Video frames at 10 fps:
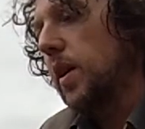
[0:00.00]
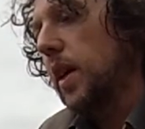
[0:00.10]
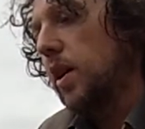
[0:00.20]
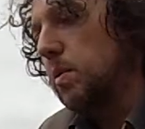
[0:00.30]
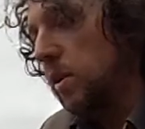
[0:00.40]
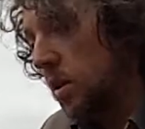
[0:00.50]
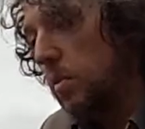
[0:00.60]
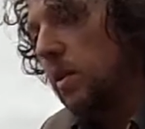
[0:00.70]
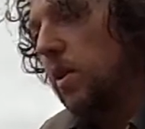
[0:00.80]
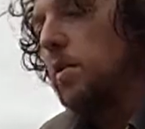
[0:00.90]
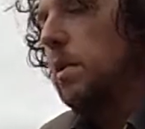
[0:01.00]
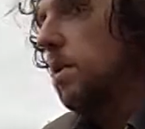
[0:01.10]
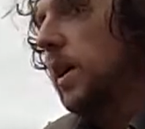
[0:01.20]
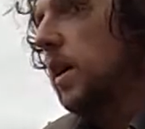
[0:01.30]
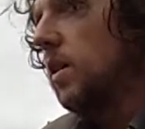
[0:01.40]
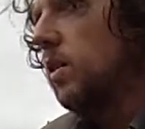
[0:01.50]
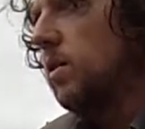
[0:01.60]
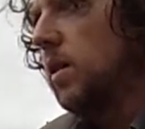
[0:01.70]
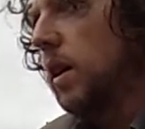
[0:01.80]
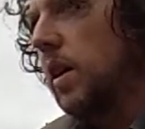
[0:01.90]
I was still being followed by
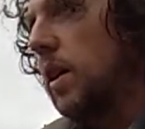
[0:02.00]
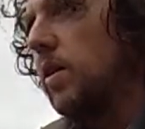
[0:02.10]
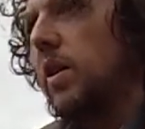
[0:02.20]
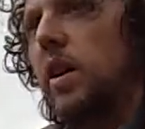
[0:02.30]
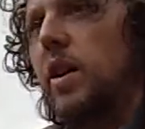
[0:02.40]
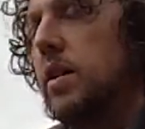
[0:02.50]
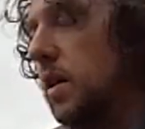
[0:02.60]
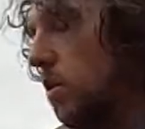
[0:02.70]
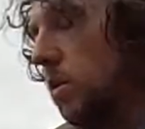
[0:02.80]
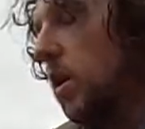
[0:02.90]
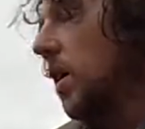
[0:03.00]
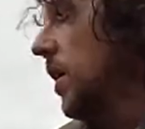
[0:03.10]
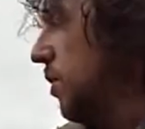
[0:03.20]
plainclothes guys, and I didn't know what was going on.